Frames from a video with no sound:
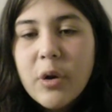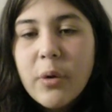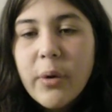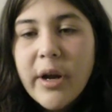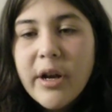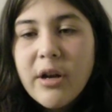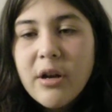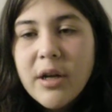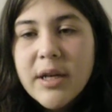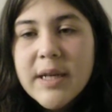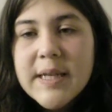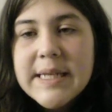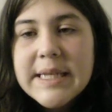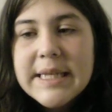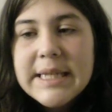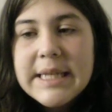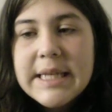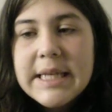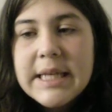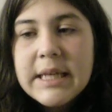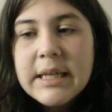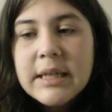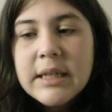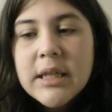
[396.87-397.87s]
Quite
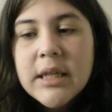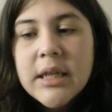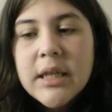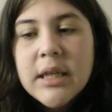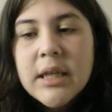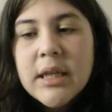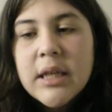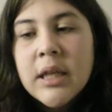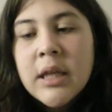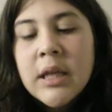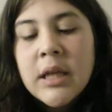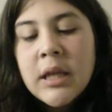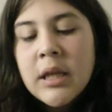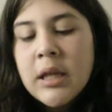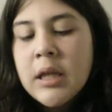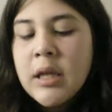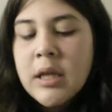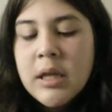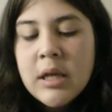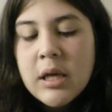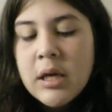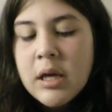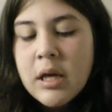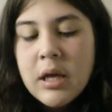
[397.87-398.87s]
honestly,
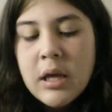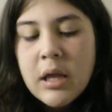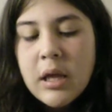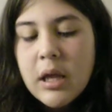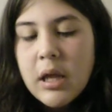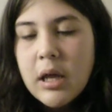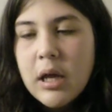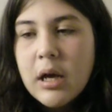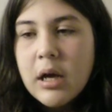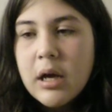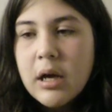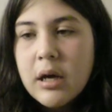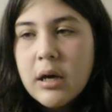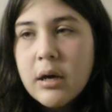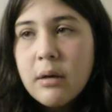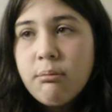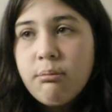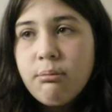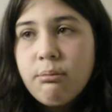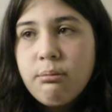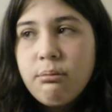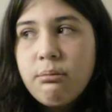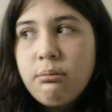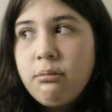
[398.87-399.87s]

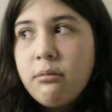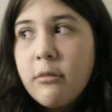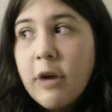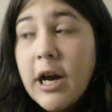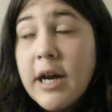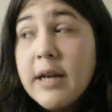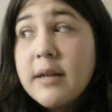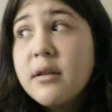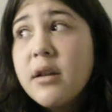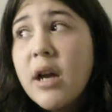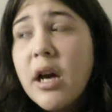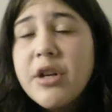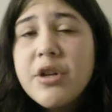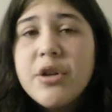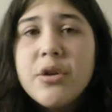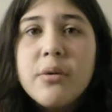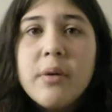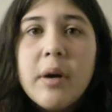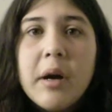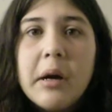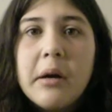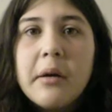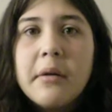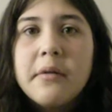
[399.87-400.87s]
I
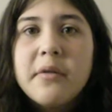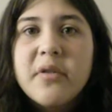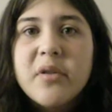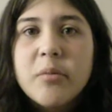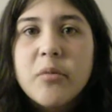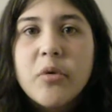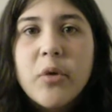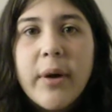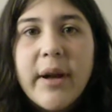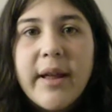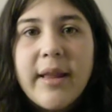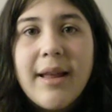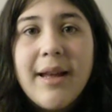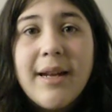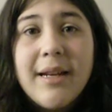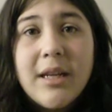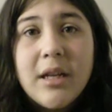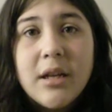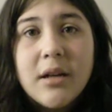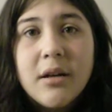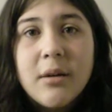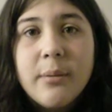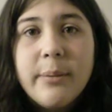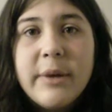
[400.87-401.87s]
do have some Twilight
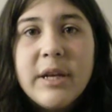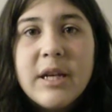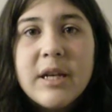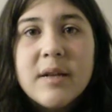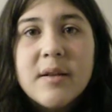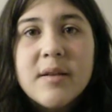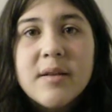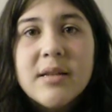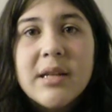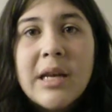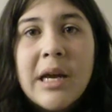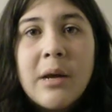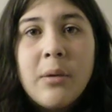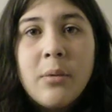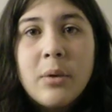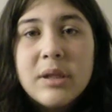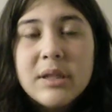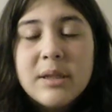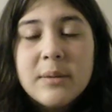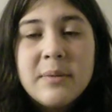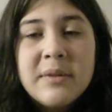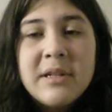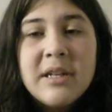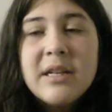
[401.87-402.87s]
gear because I
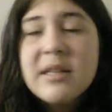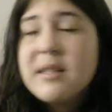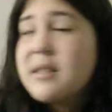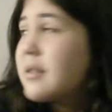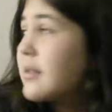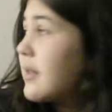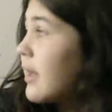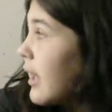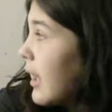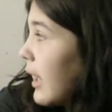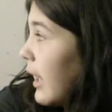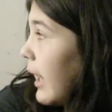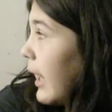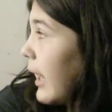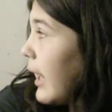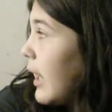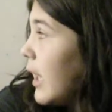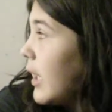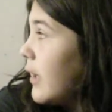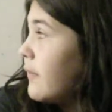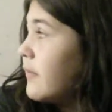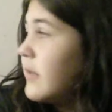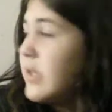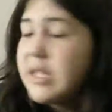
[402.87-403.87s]
was obsessed. I
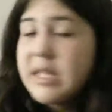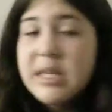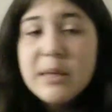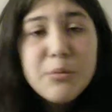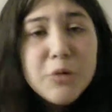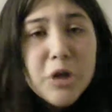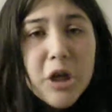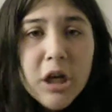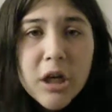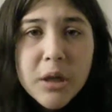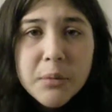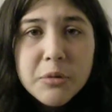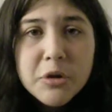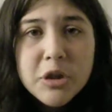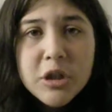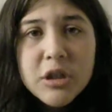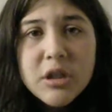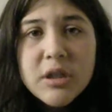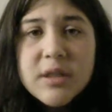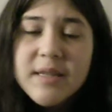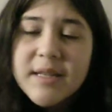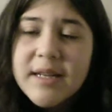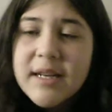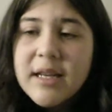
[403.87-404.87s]
have the Team Jacob
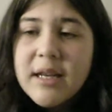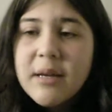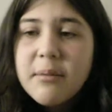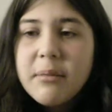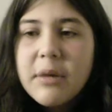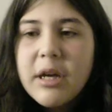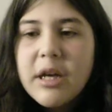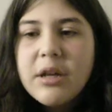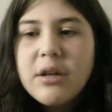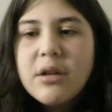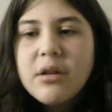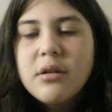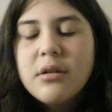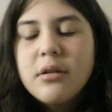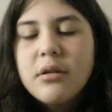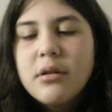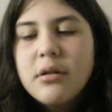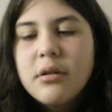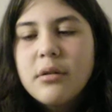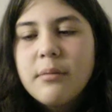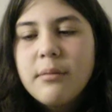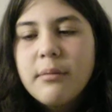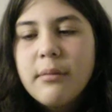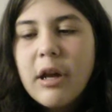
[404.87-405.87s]
shirt sitting in my
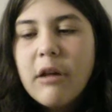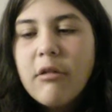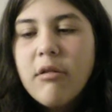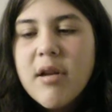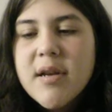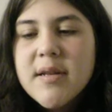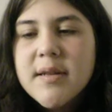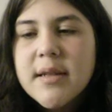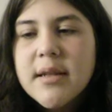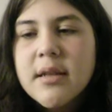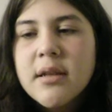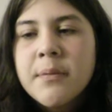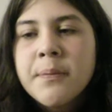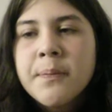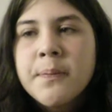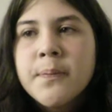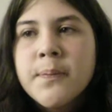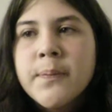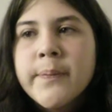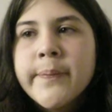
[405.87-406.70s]
closet.